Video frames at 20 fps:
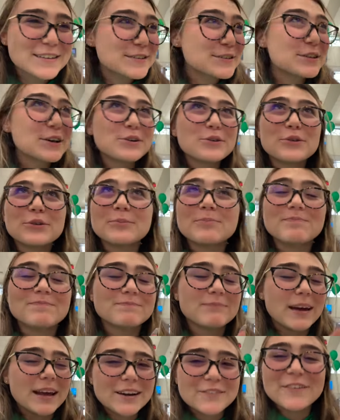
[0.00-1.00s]
So
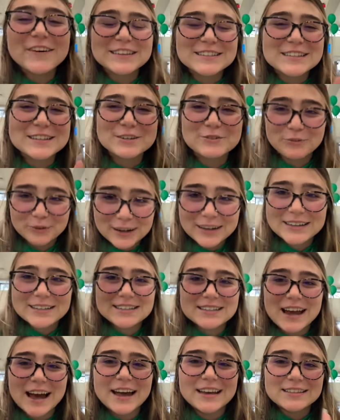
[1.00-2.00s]
manifesting works,
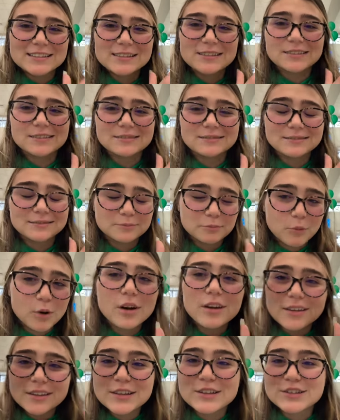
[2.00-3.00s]
guys.
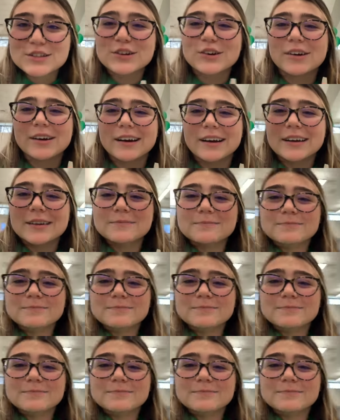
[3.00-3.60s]
Moral of the story.